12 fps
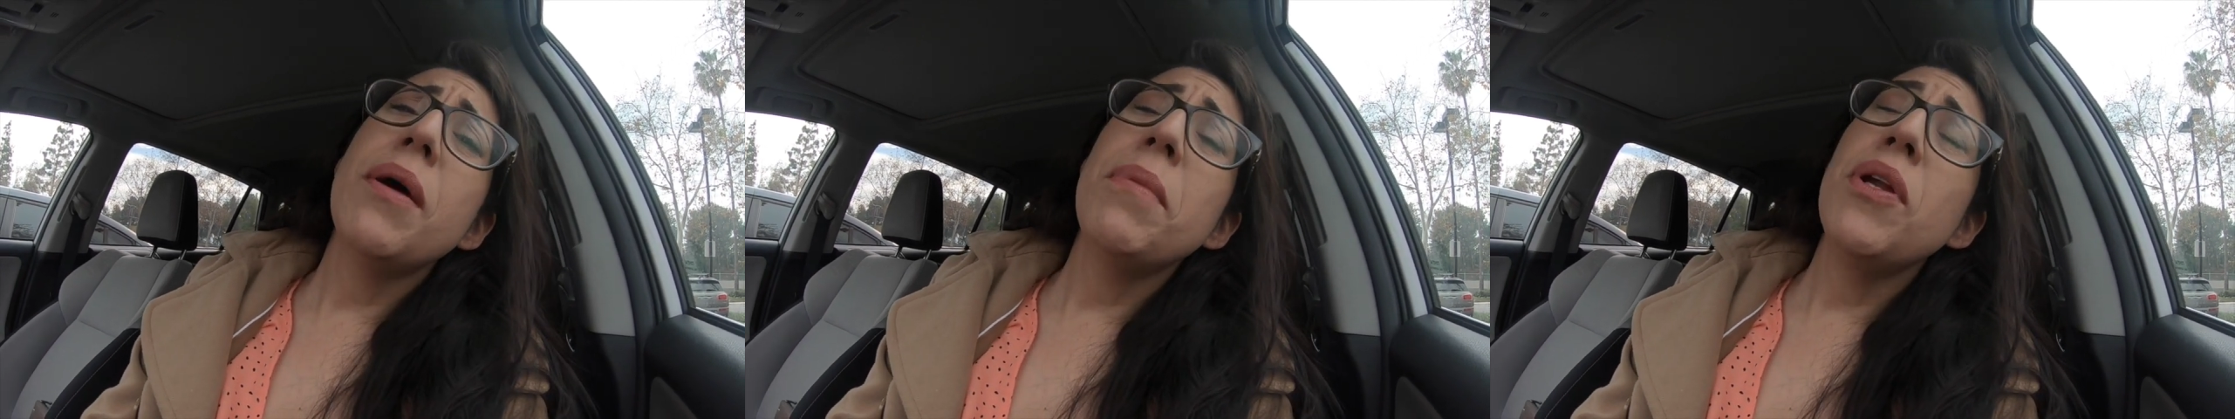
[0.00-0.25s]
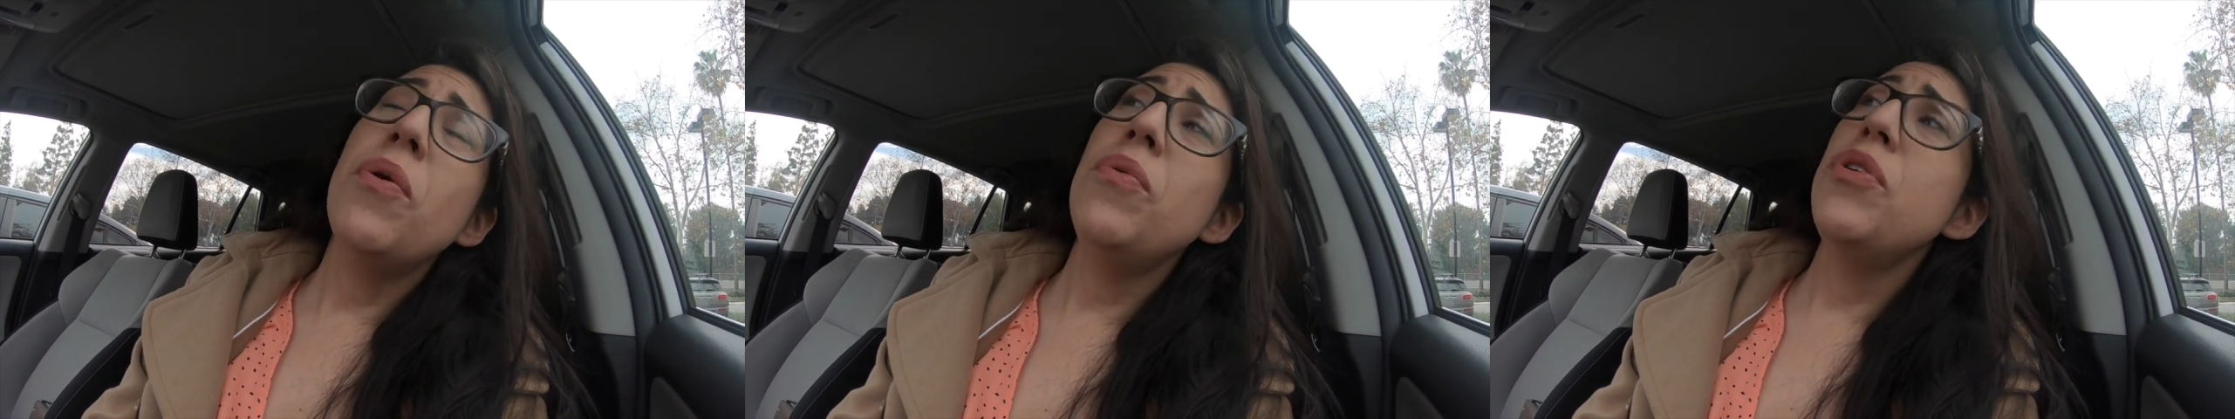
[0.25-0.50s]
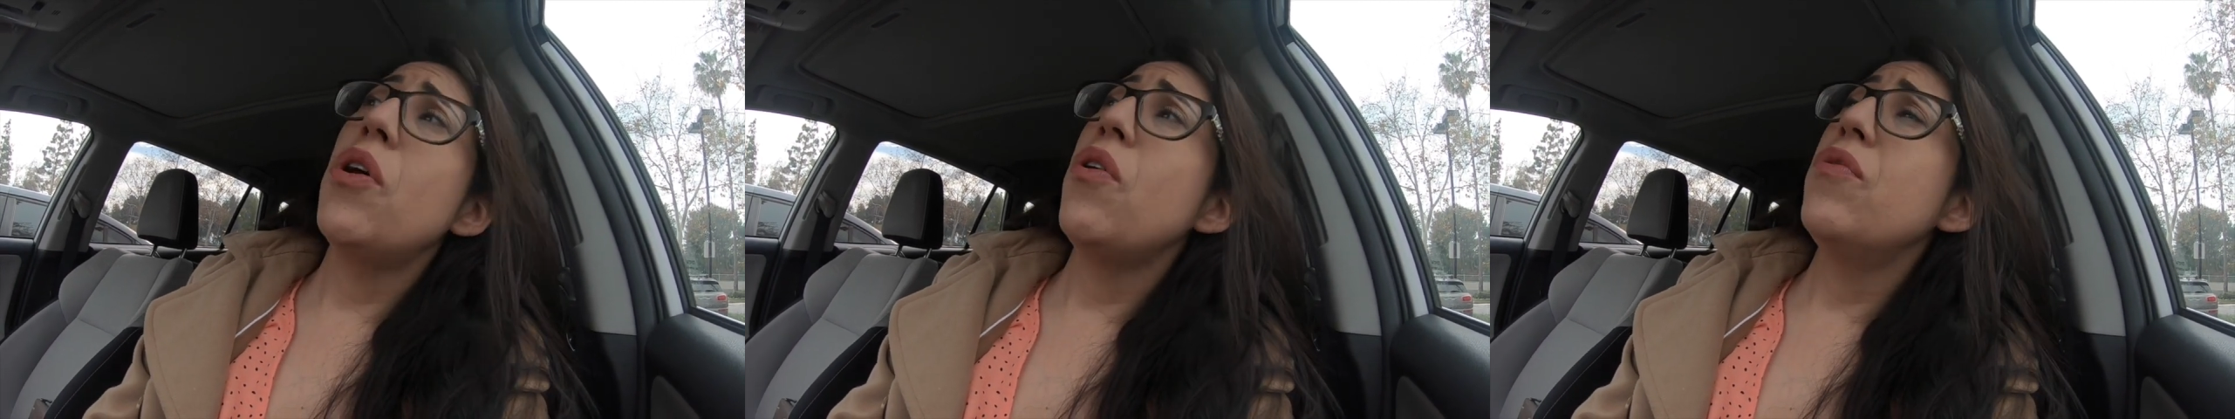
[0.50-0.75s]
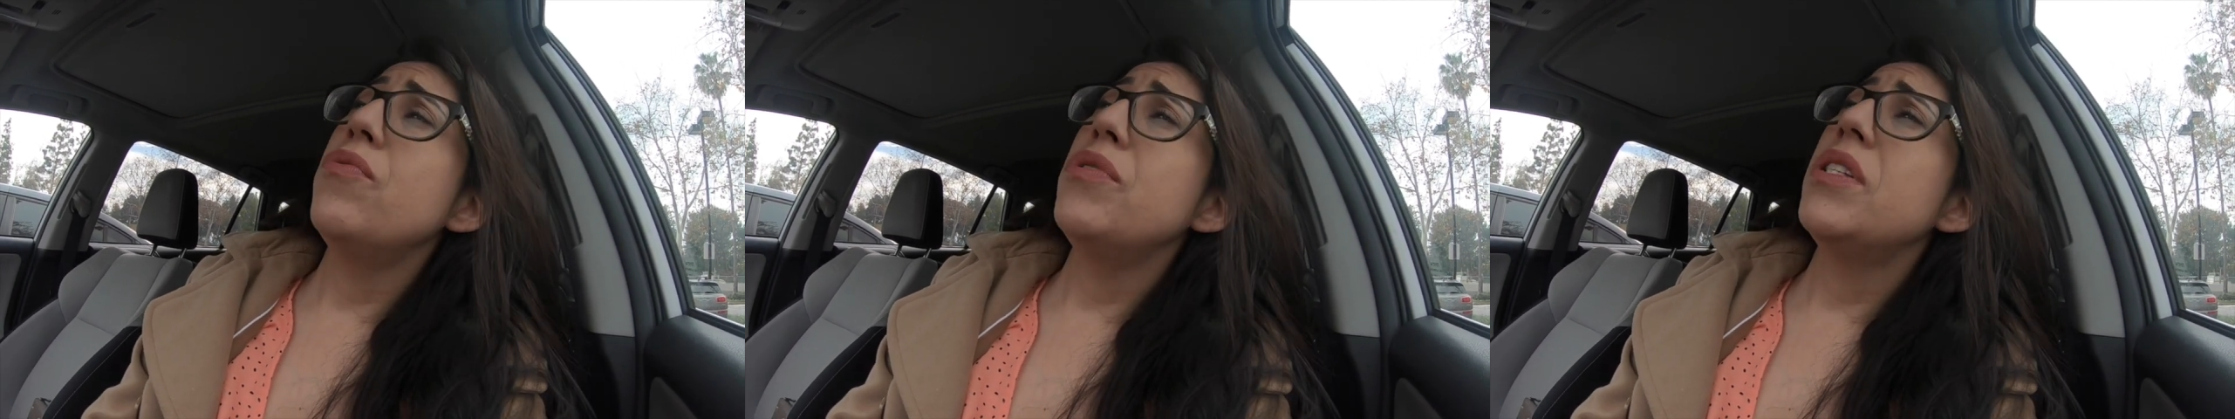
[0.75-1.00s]
I mean who
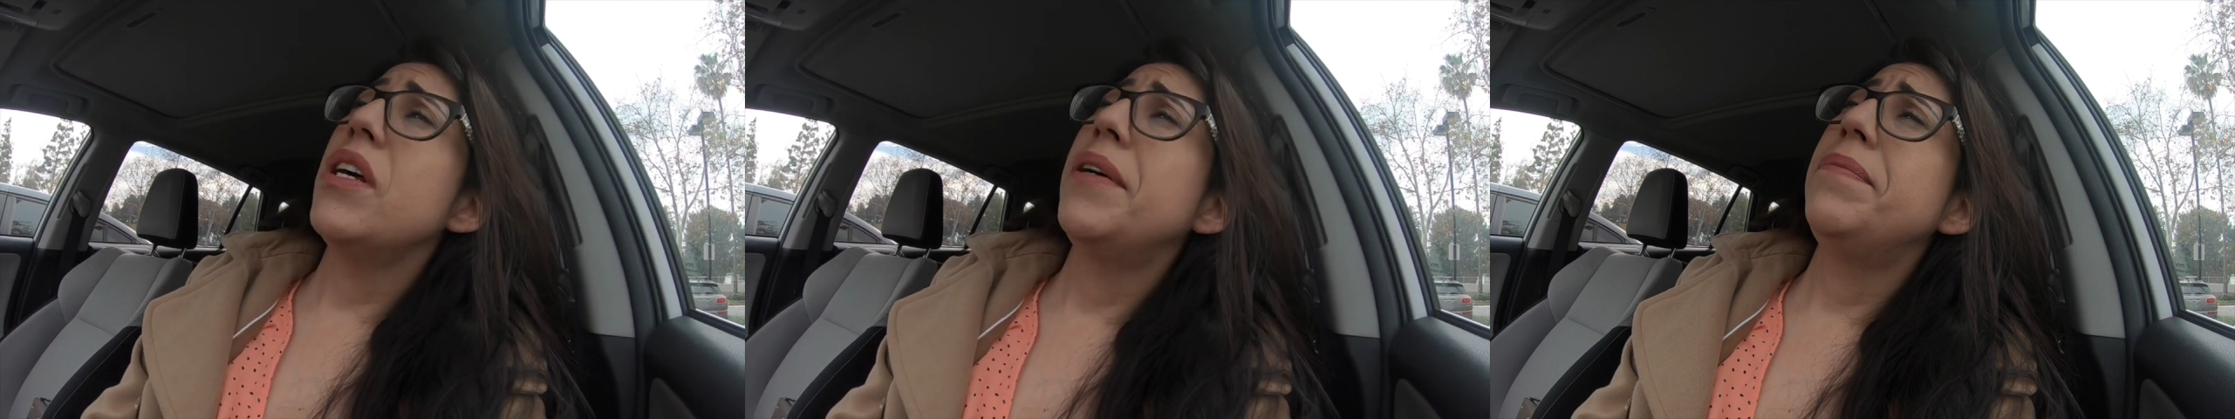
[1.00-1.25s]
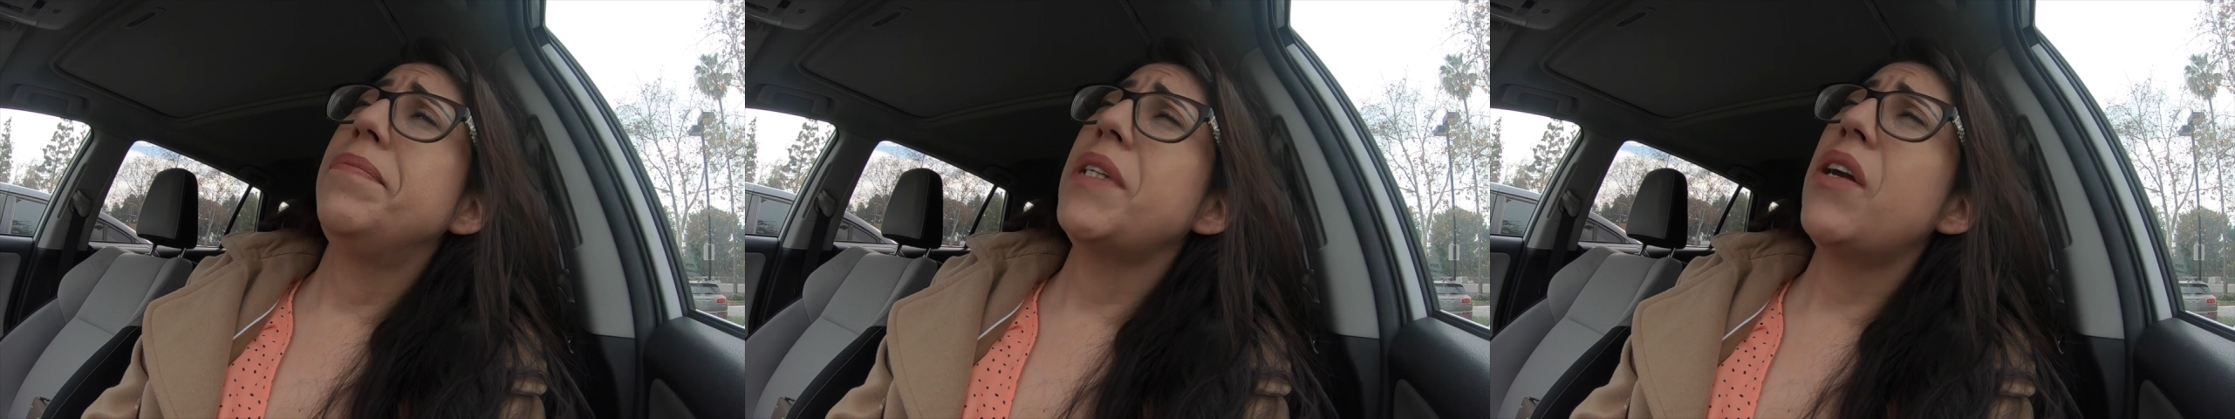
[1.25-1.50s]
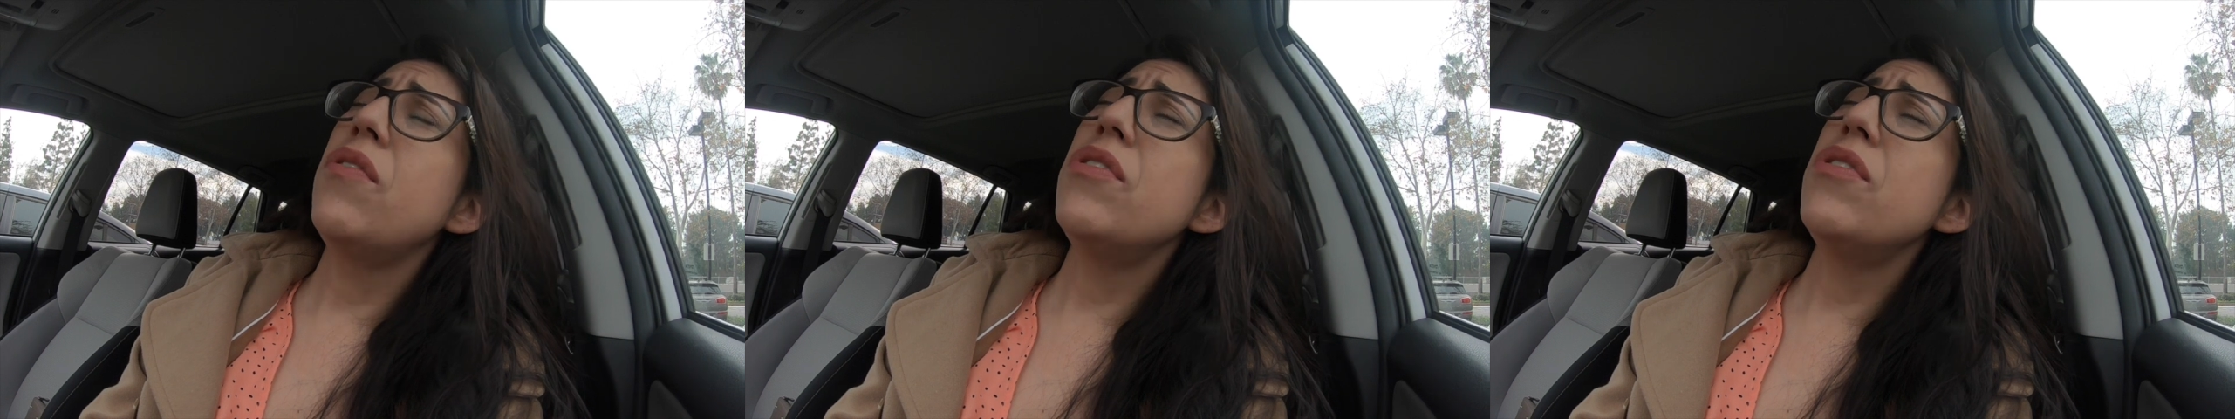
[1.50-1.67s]
knows I don't